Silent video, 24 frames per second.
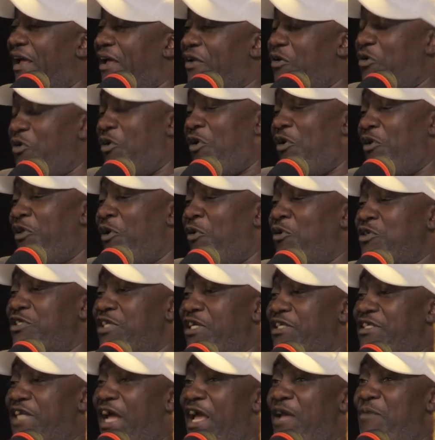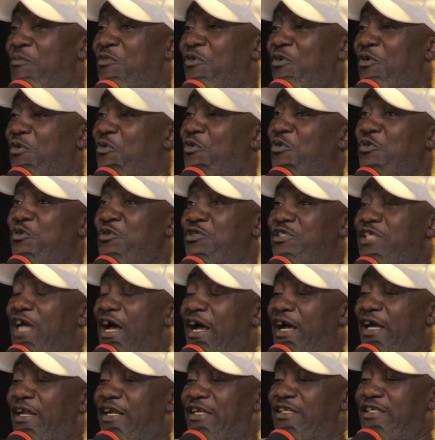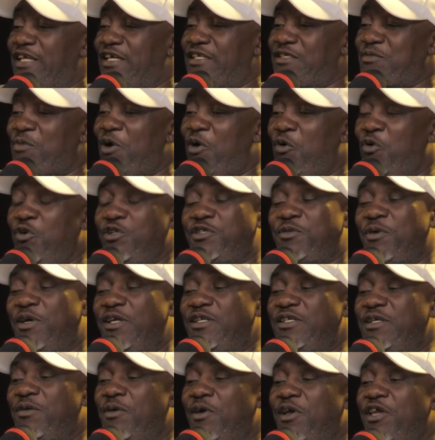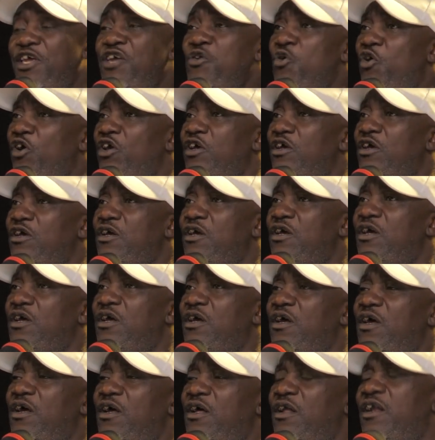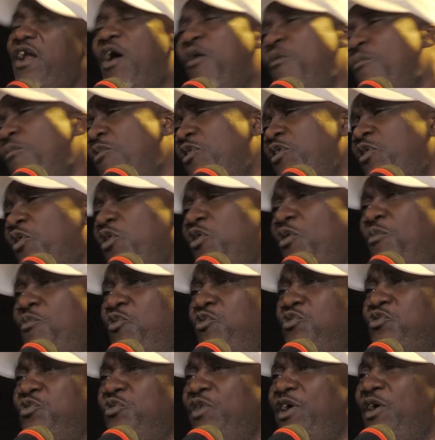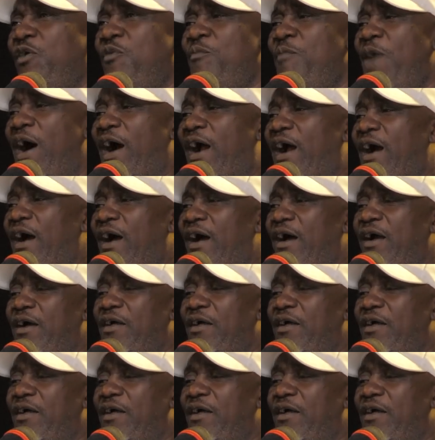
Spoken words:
You know, there was a time Kunchanga Rangers, but coach Wanjewa, iwe. Now ule kumaka.